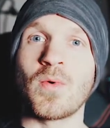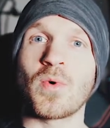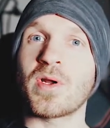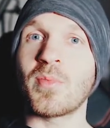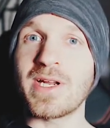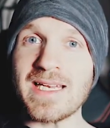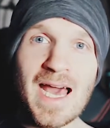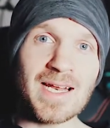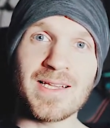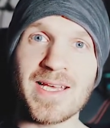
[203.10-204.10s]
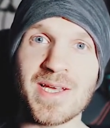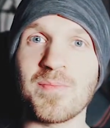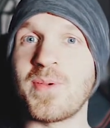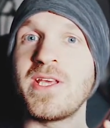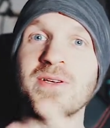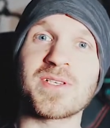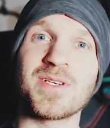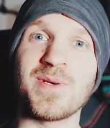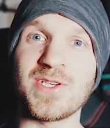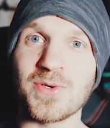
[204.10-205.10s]
We're gonna bring Natalie in. Peter's
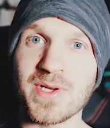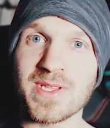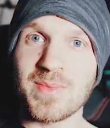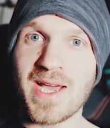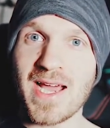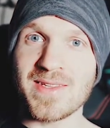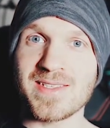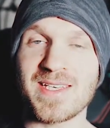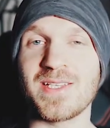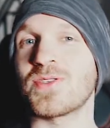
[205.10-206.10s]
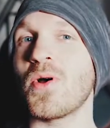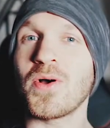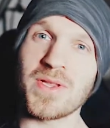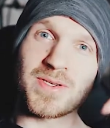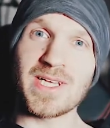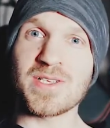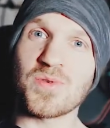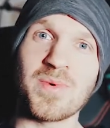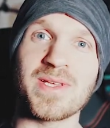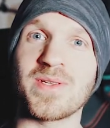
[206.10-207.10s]
gonna be doing the behind the scenes. All their links
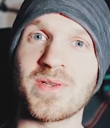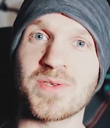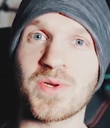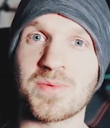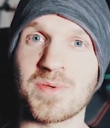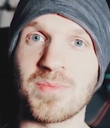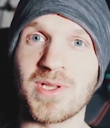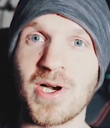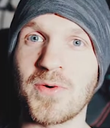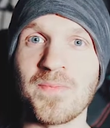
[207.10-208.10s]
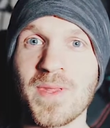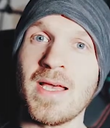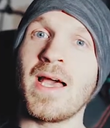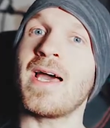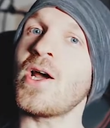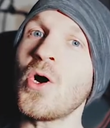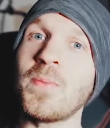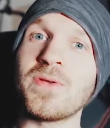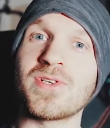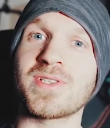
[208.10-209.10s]
will be in the description below. And I
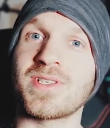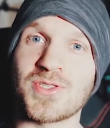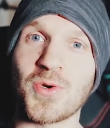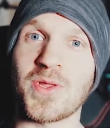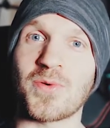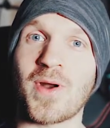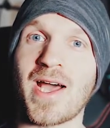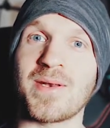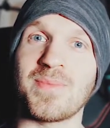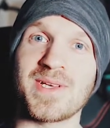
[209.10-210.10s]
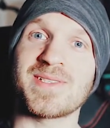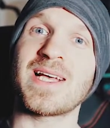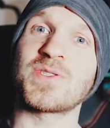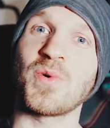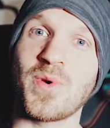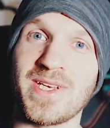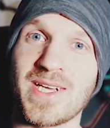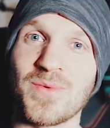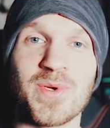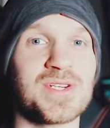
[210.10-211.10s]
hope you just enjoy the ride, because that's what we
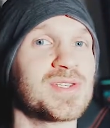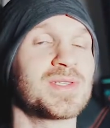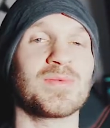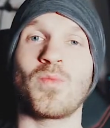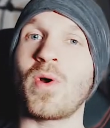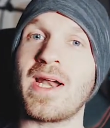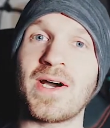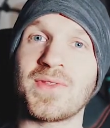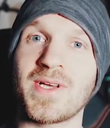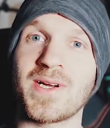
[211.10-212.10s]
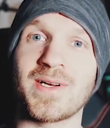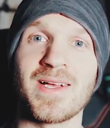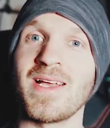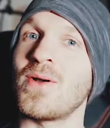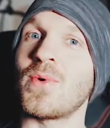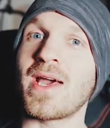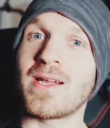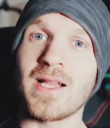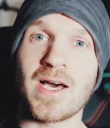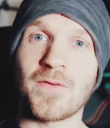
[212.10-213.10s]
did. We just went out there, we had
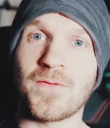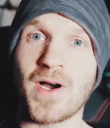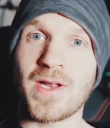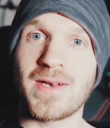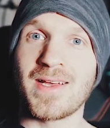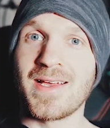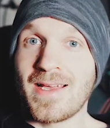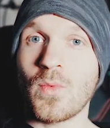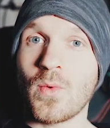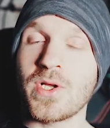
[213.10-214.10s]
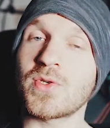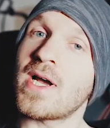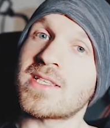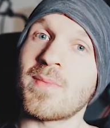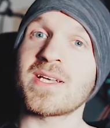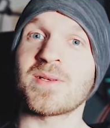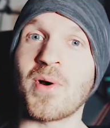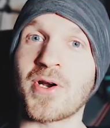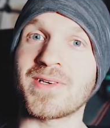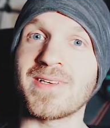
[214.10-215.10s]
a lot of fun. We tried to make some
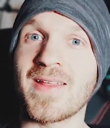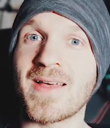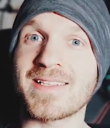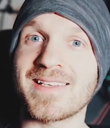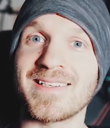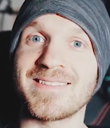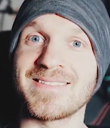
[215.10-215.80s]
art, and that's it.